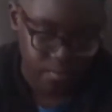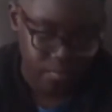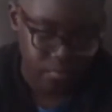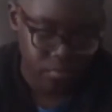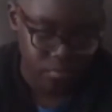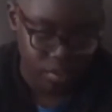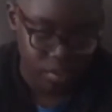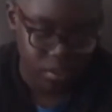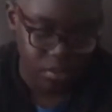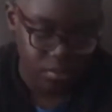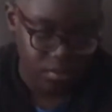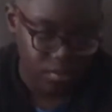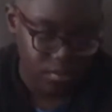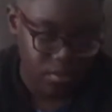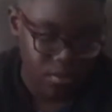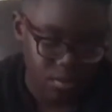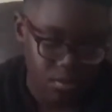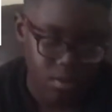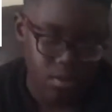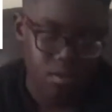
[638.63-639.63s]
yeah,
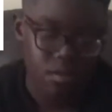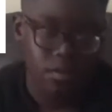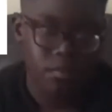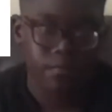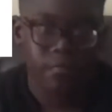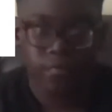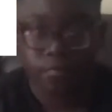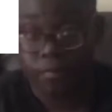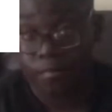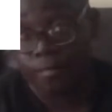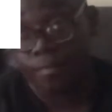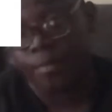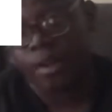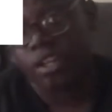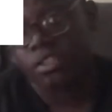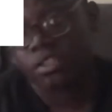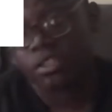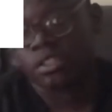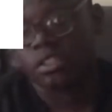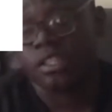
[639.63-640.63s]

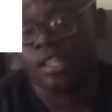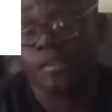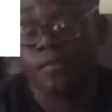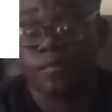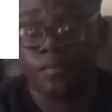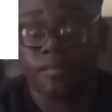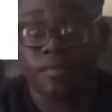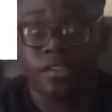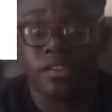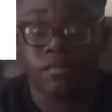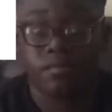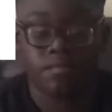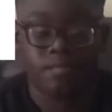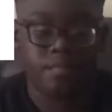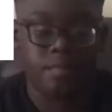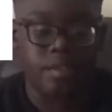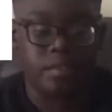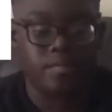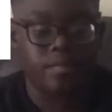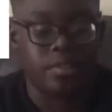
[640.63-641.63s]
personally for me,
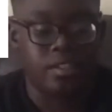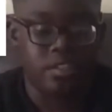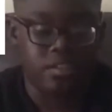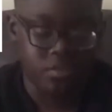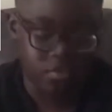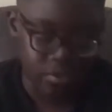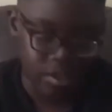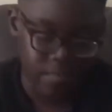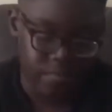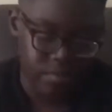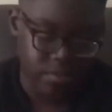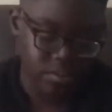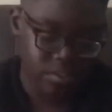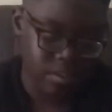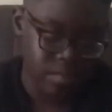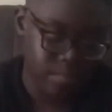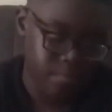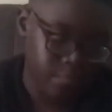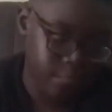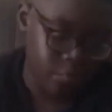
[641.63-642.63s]
best player to ever
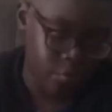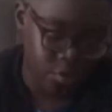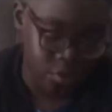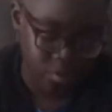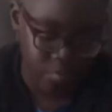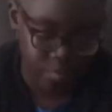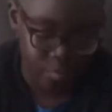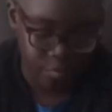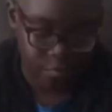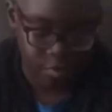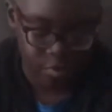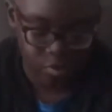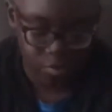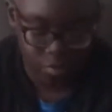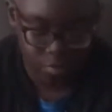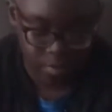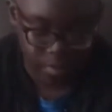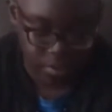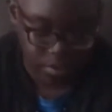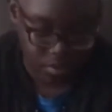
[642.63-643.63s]
set foot on a professional
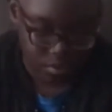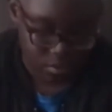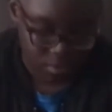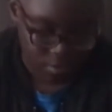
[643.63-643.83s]
pitch.